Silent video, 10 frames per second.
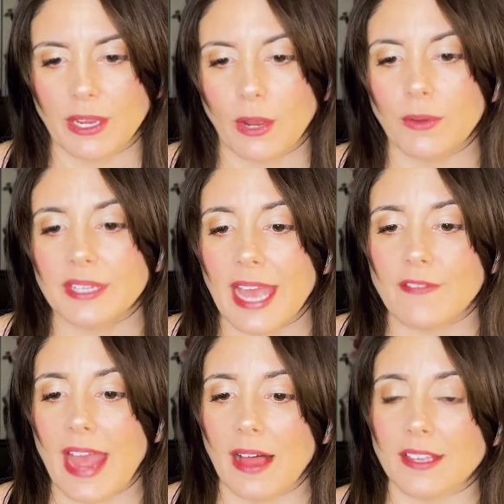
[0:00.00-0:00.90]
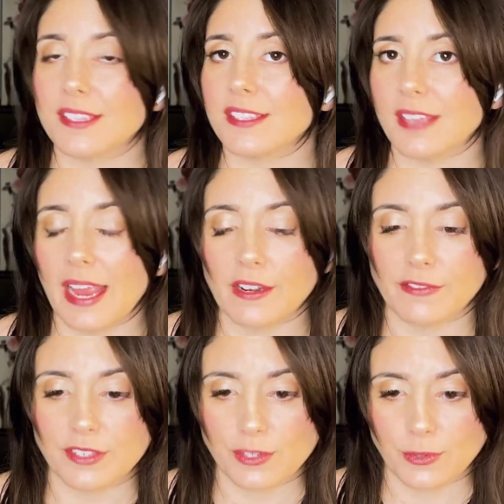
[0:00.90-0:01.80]
we only have Alex's side
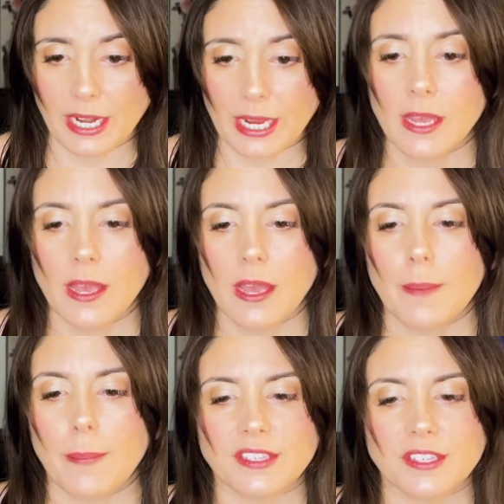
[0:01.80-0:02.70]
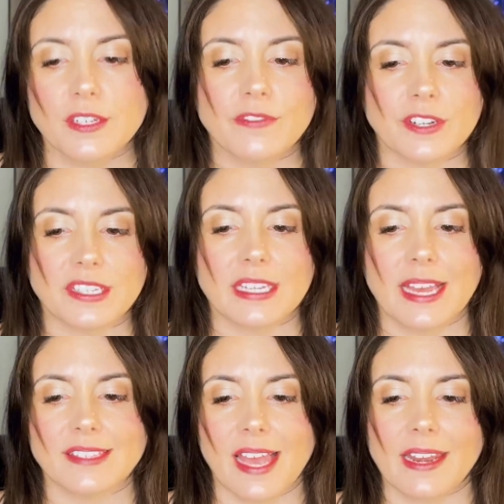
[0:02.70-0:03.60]
of the story. Boston University
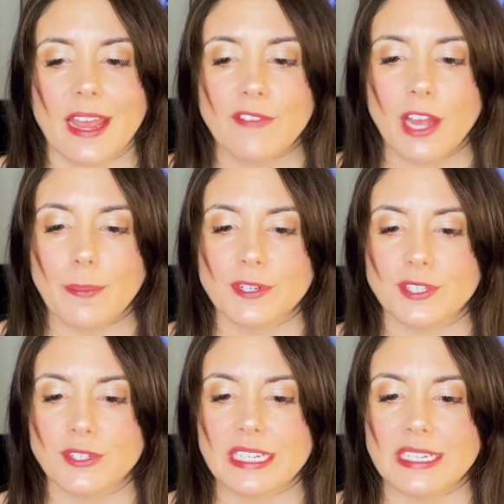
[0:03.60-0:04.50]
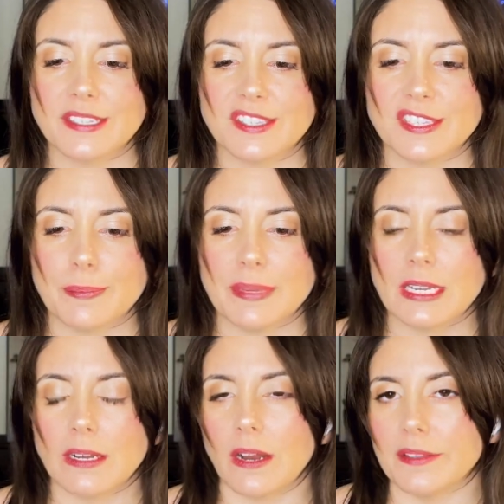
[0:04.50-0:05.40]
has had every opportunity to
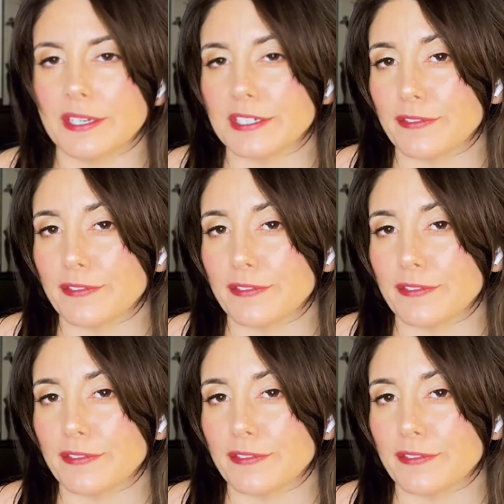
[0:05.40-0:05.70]
speak on their